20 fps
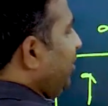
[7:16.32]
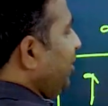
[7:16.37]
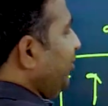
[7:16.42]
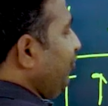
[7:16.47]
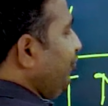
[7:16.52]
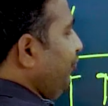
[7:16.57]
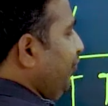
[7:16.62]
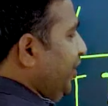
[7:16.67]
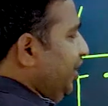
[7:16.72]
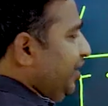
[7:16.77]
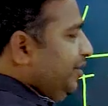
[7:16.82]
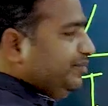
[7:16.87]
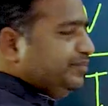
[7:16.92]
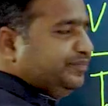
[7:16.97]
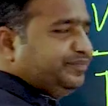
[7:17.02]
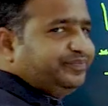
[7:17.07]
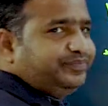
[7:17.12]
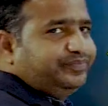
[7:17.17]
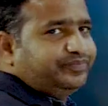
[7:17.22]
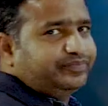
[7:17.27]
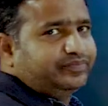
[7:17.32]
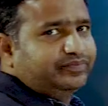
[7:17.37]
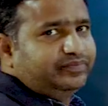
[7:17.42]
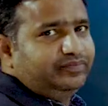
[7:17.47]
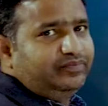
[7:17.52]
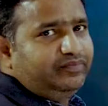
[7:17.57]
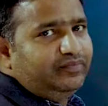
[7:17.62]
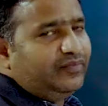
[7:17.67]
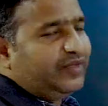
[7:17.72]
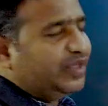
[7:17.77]
but V.
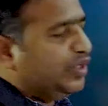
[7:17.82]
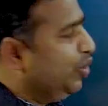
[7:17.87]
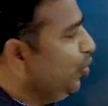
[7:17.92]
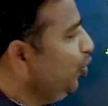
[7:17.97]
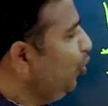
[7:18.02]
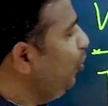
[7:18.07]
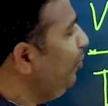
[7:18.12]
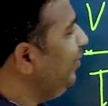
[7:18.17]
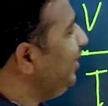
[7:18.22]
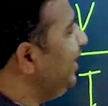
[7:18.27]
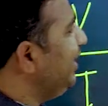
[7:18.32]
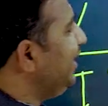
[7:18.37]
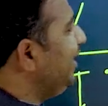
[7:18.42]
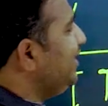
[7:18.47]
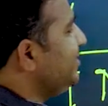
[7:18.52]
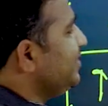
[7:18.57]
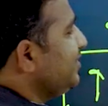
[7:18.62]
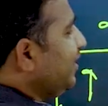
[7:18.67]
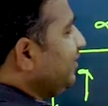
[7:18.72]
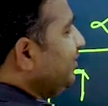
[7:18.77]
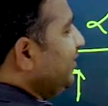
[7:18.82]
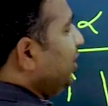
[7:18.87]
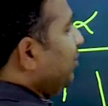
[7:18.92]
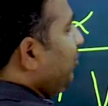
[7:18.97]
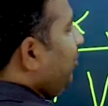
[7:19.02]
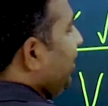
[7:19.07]
Humidity is nothing